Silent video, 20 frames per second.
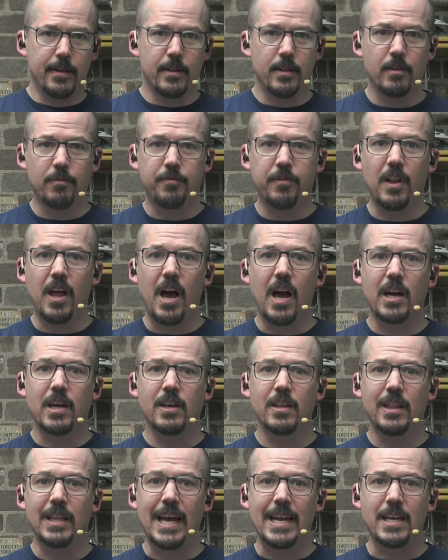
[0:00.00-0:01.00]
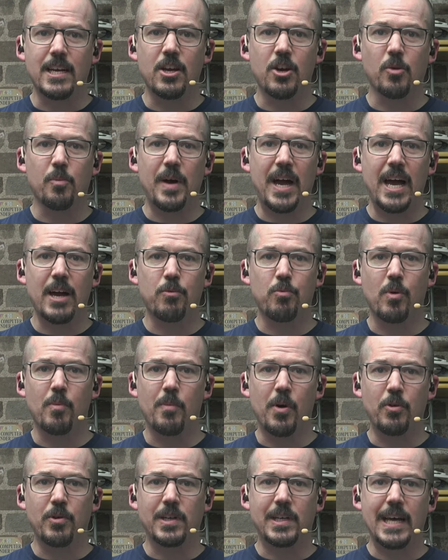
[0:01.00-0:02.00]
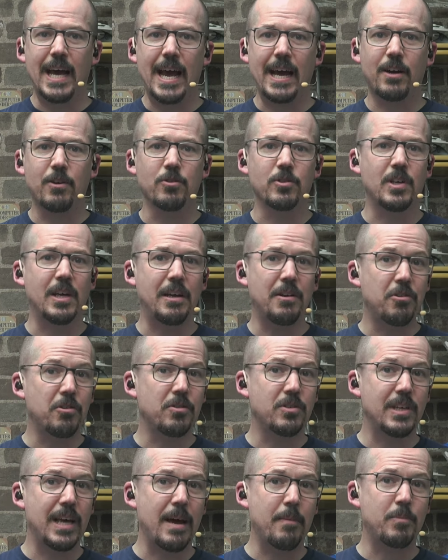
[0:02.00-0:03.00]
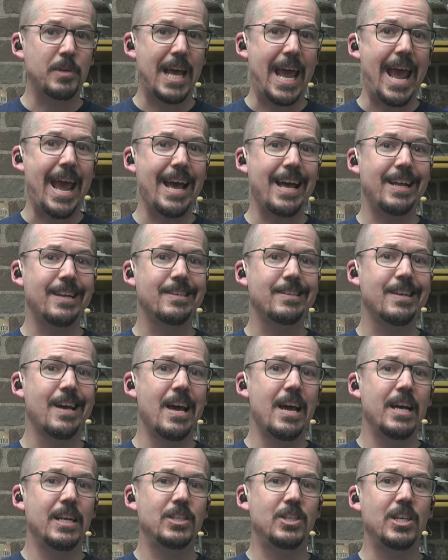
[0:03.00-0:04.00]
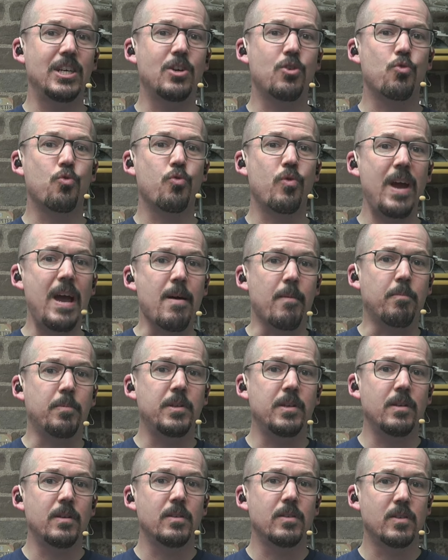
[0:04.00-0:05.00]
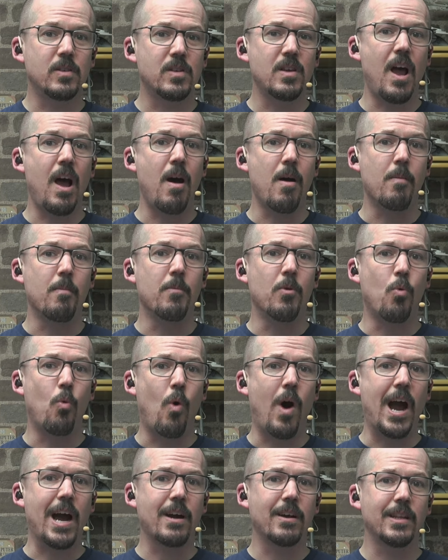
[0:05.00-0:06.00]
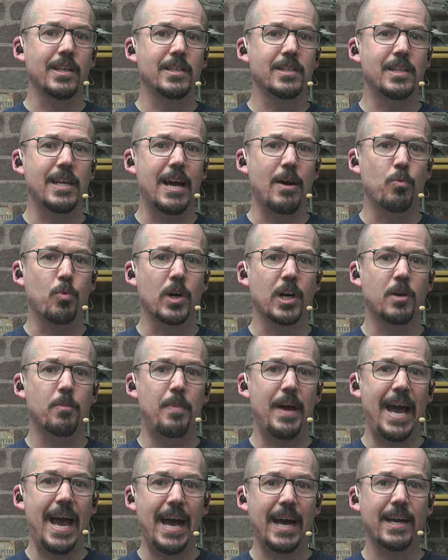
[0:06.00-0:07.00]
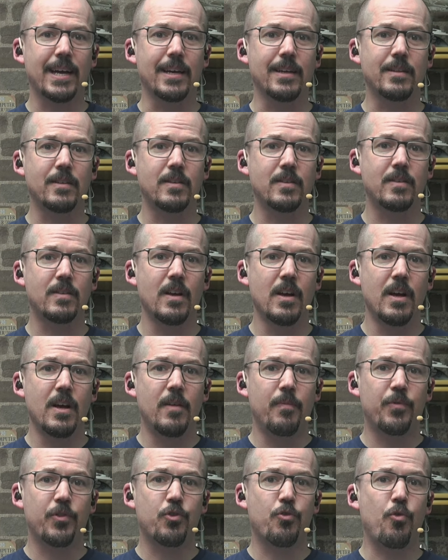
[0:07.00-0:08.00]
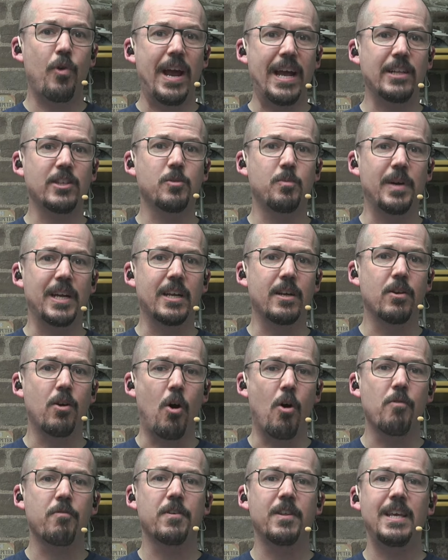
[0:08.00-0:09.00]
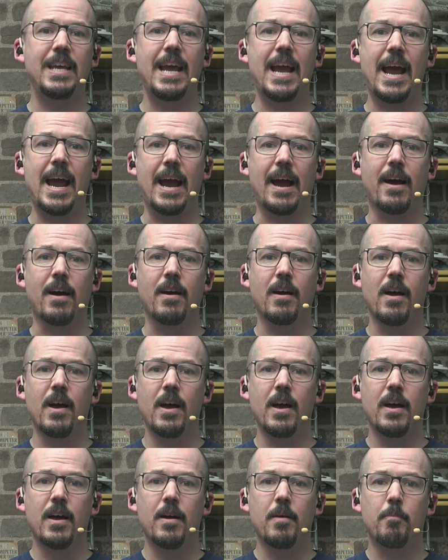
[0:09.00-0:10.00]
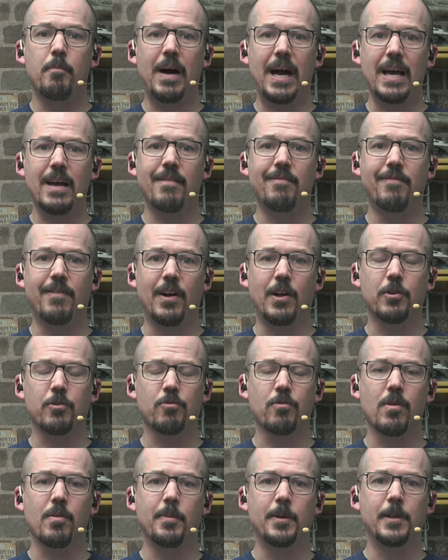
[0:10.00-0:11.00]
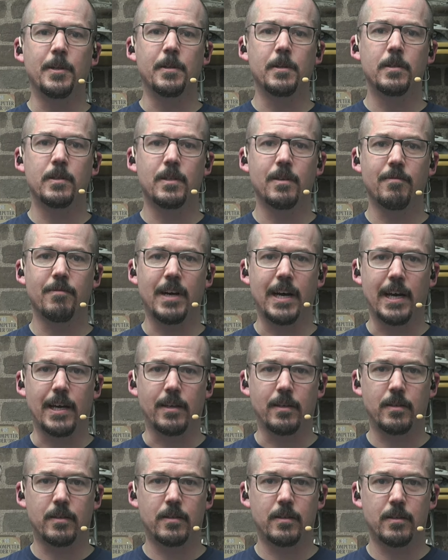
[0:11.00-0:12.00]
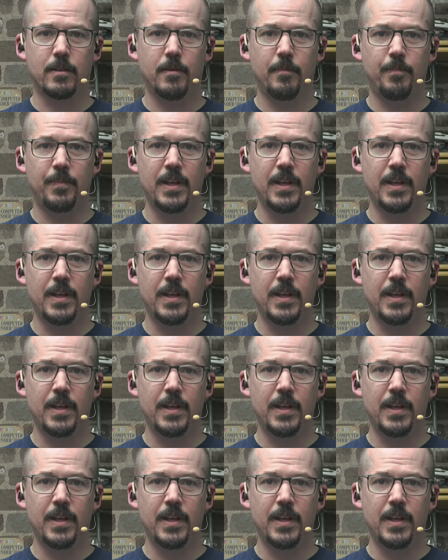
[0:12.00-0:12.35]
the flaw could let nearby remote attackers intercept and decrypt some wireless network packets transmitted over the air by a vulnerable device.